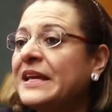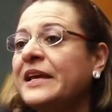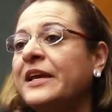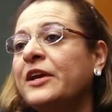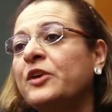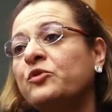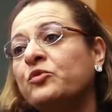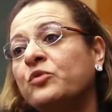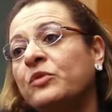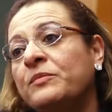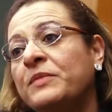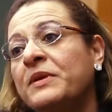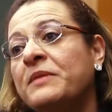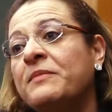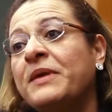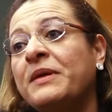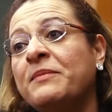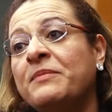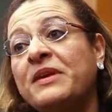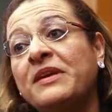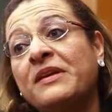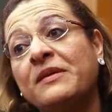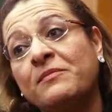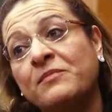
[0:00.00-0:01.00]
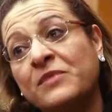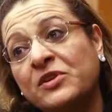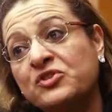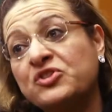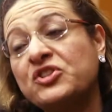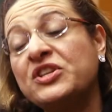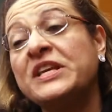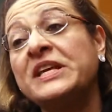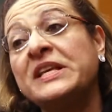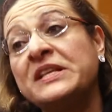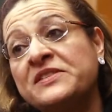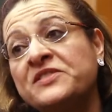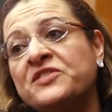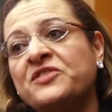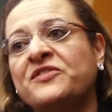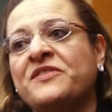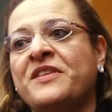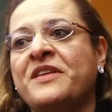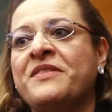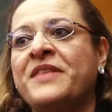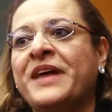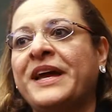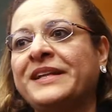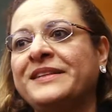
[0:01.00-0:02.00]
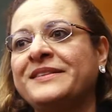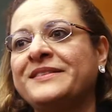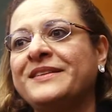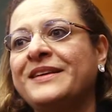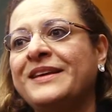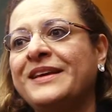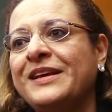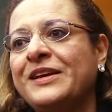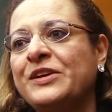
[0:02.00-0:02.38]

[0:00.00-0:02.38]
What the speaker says: It will be maybe much easier than that.